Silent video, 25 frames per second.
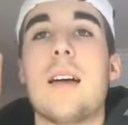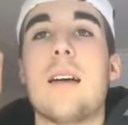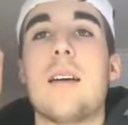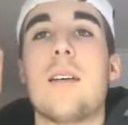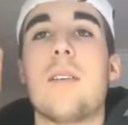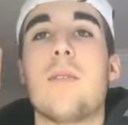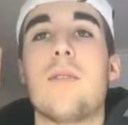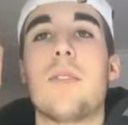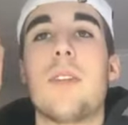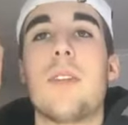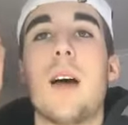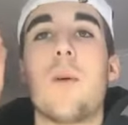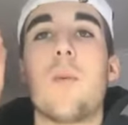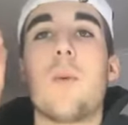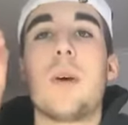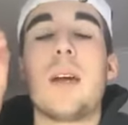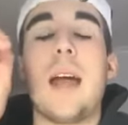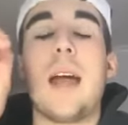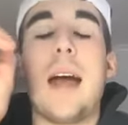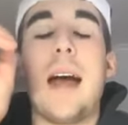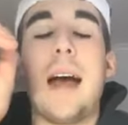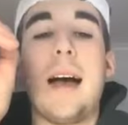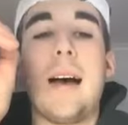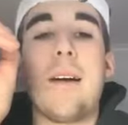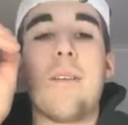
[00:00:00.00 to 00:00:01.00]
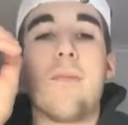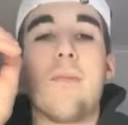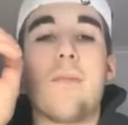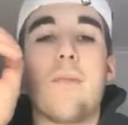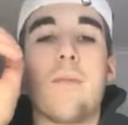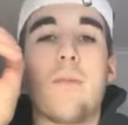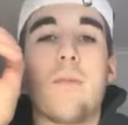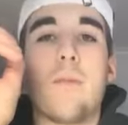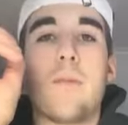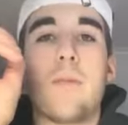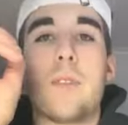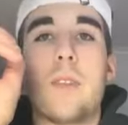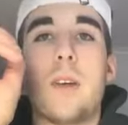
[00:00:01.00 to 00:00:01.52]
that we have
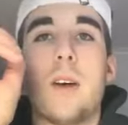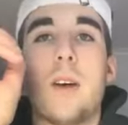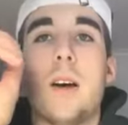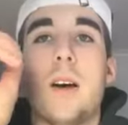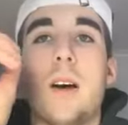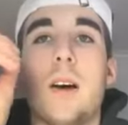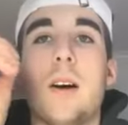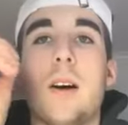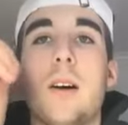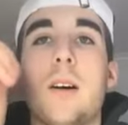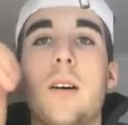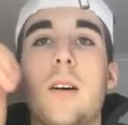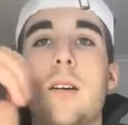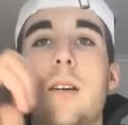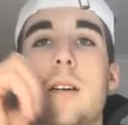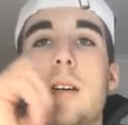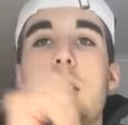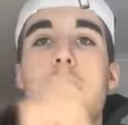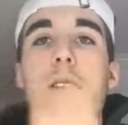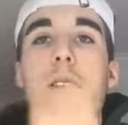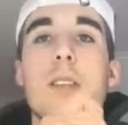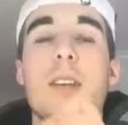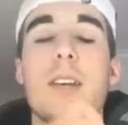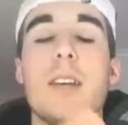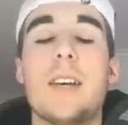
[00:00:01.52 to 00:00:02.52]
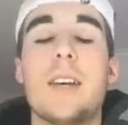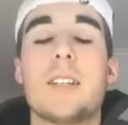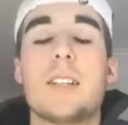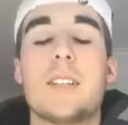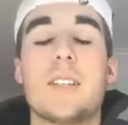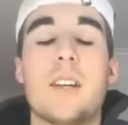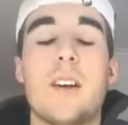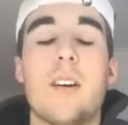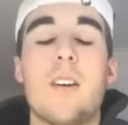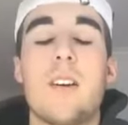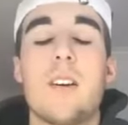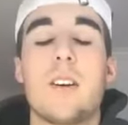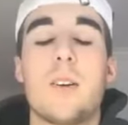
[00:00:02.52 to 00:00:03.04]
the the
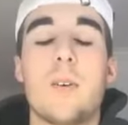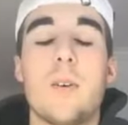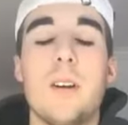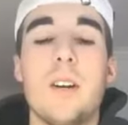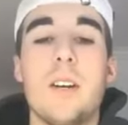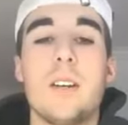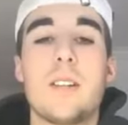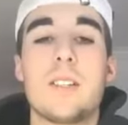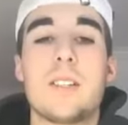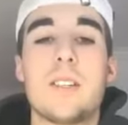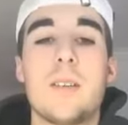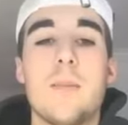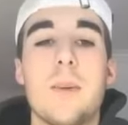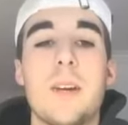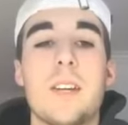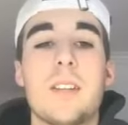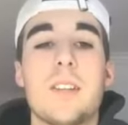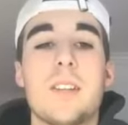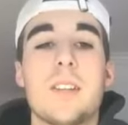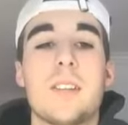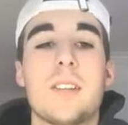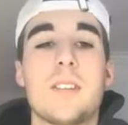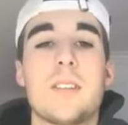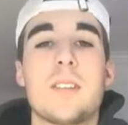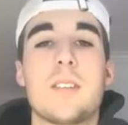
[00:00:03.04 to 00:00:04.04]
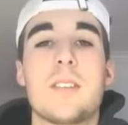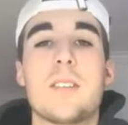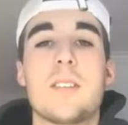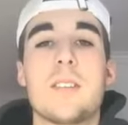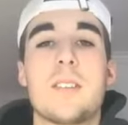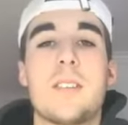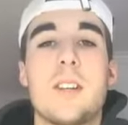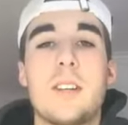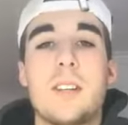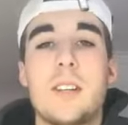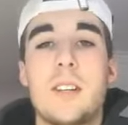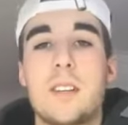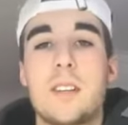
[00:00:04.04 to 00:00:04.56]
necessary ingredients to make this
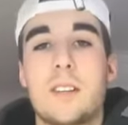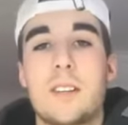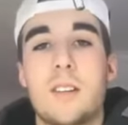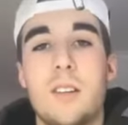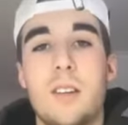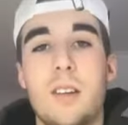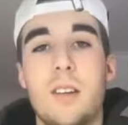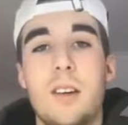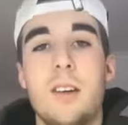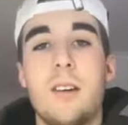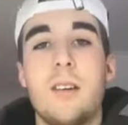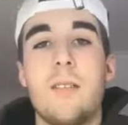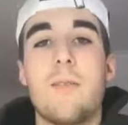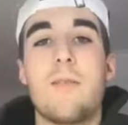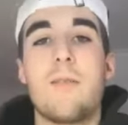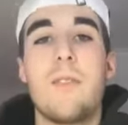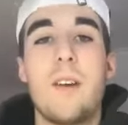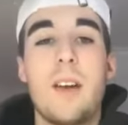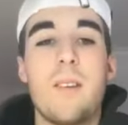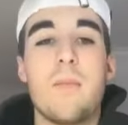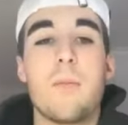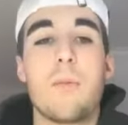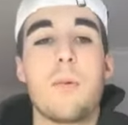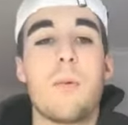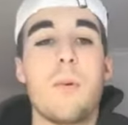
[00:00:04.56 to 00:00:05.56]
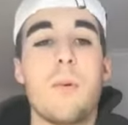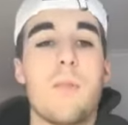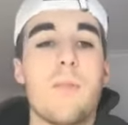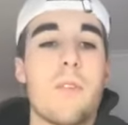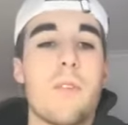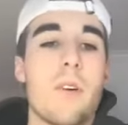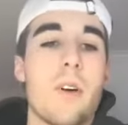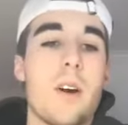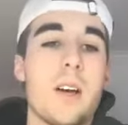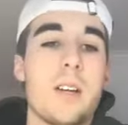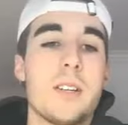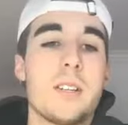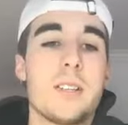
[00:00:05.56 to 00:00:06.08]
statistically favorable
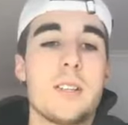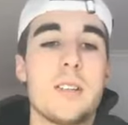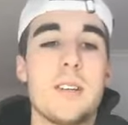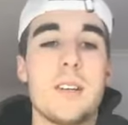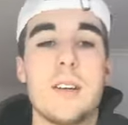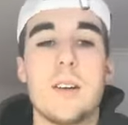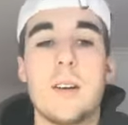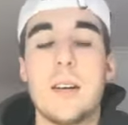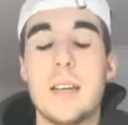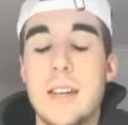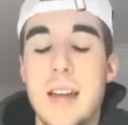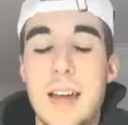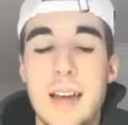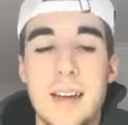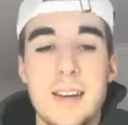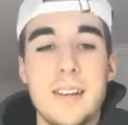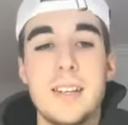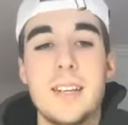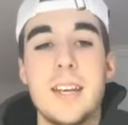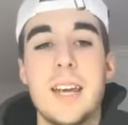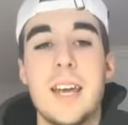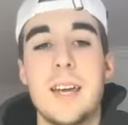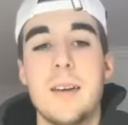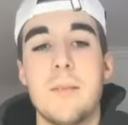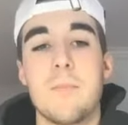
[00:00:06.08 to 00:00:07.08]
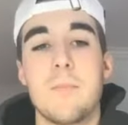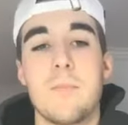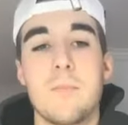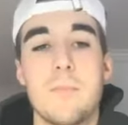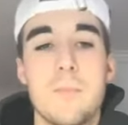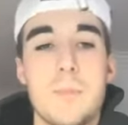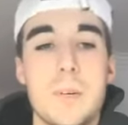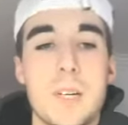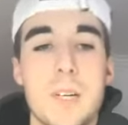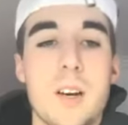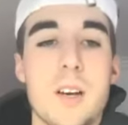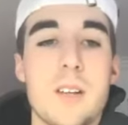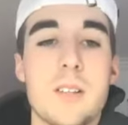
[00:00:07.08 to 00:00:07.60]
for us in any game
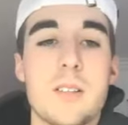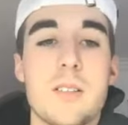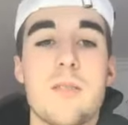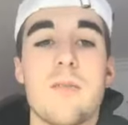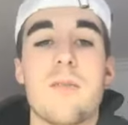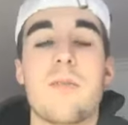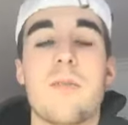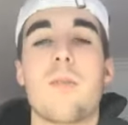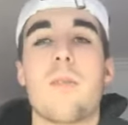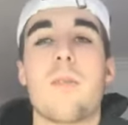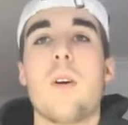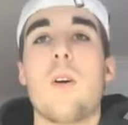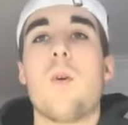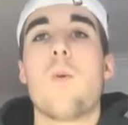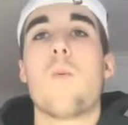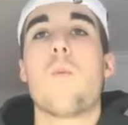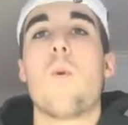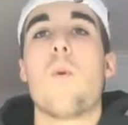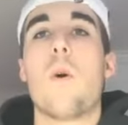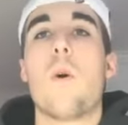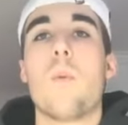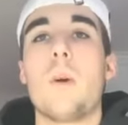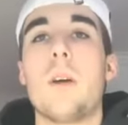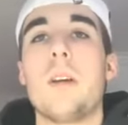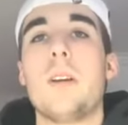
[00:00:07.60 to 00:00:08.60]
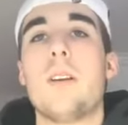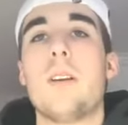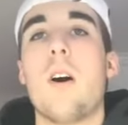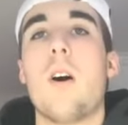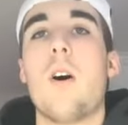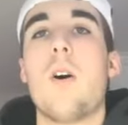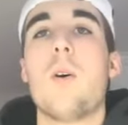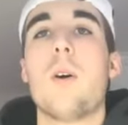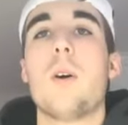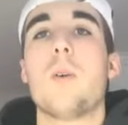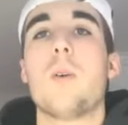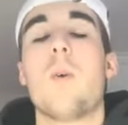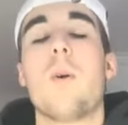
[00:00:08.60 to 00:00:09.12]
because of what we
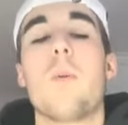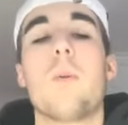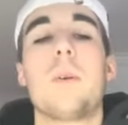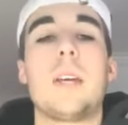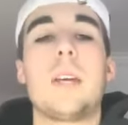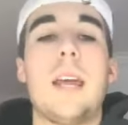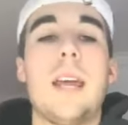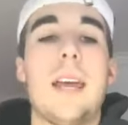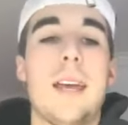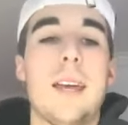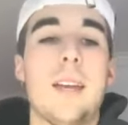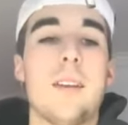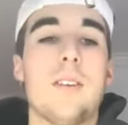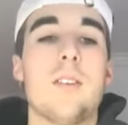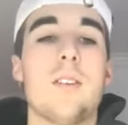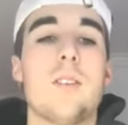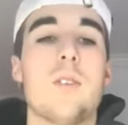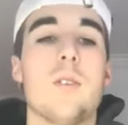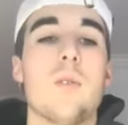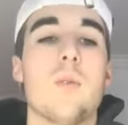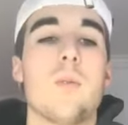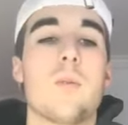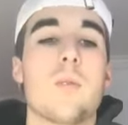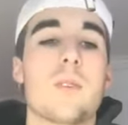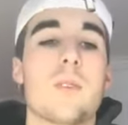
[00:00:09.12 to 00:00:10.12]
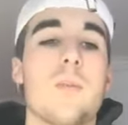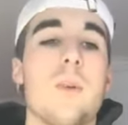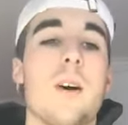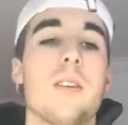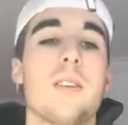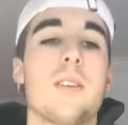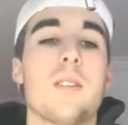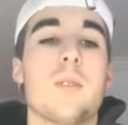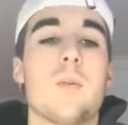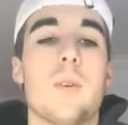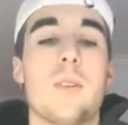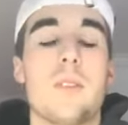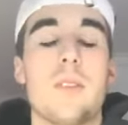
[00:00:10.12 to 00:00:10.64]
know and what we can do in
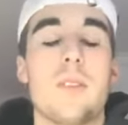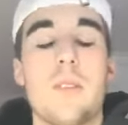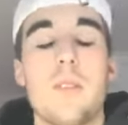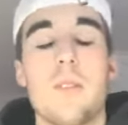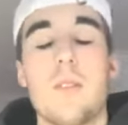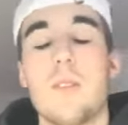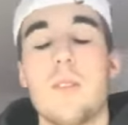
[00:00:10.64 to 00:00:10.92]
response to what they're doing.